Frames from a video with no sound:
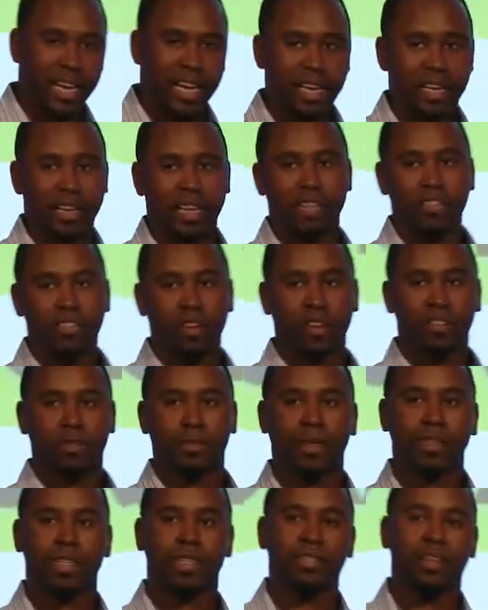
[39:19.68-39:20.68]
Dean, he talks
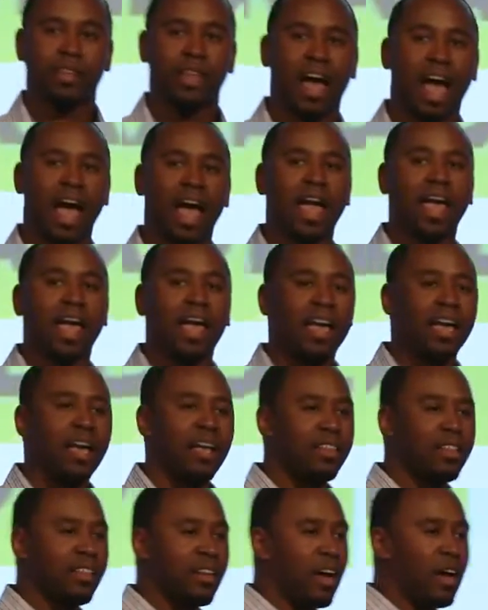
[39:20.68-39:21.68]
about these a lot
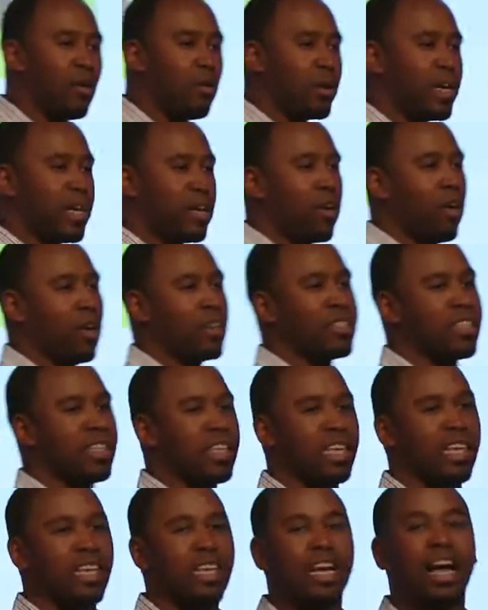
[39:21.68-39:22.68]
the, what he calls
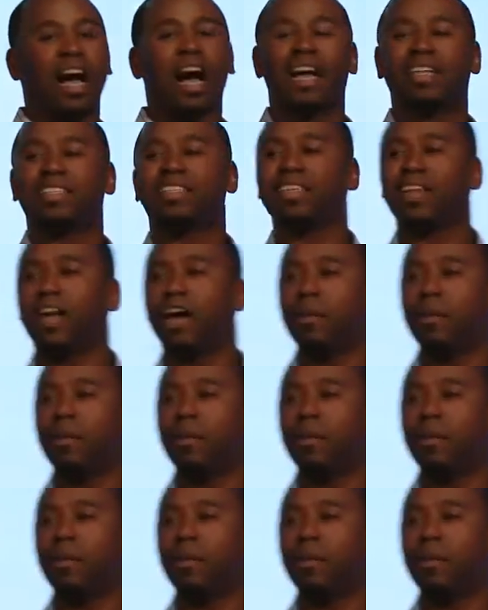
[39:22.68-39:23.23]
the content